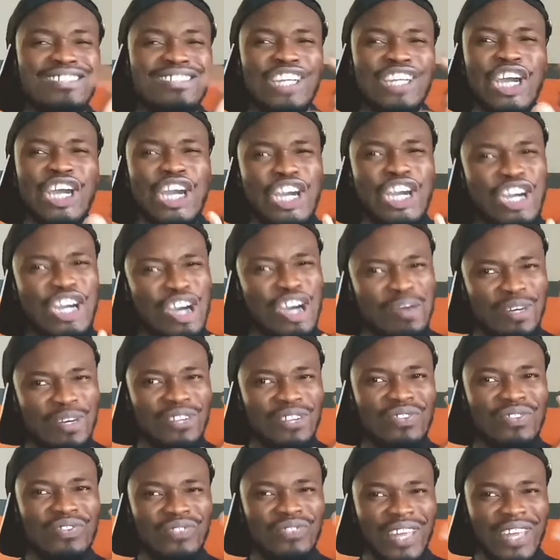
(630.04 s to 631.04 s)
It's a
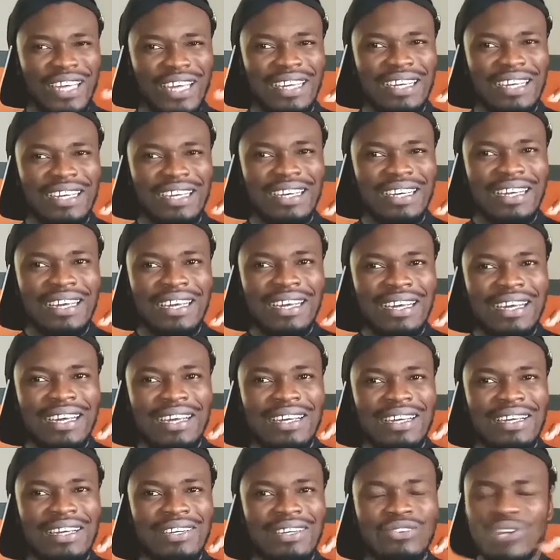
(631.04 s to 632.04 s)
common thing.
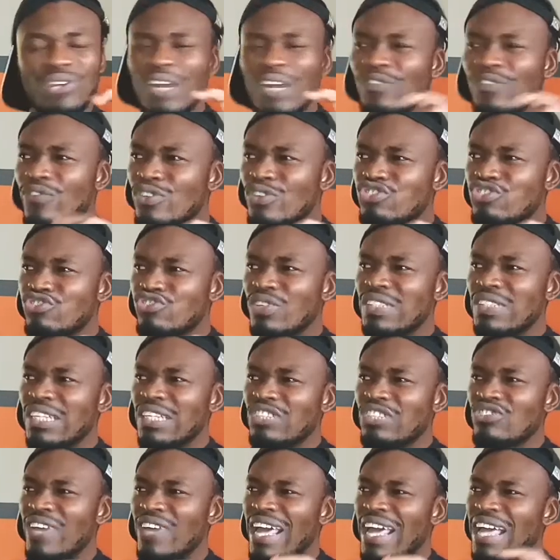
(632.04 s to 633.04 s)
You get
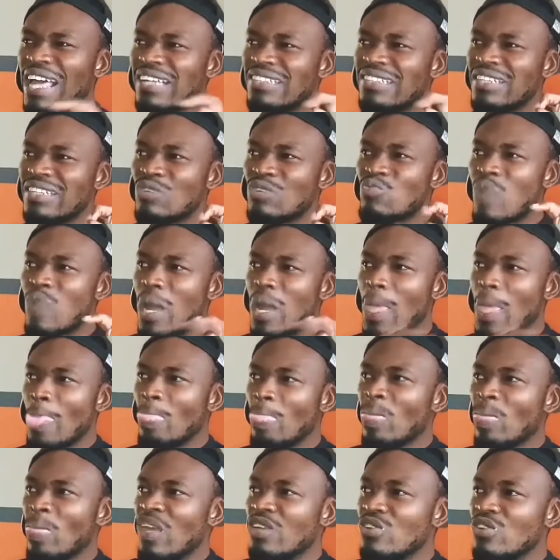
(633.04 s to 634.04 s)
frustrated to the extent
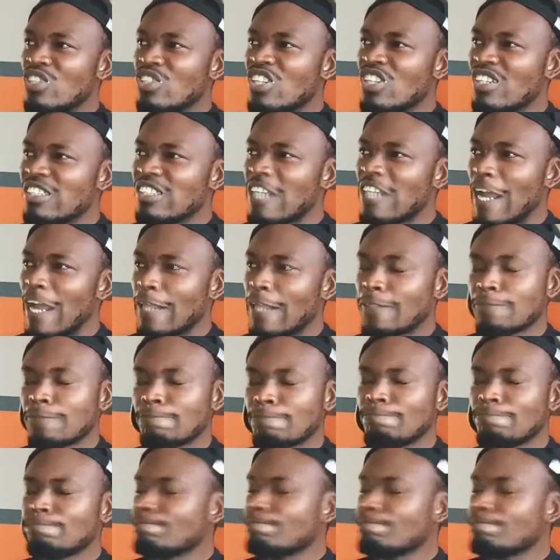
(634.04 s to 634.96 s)
where you're just like,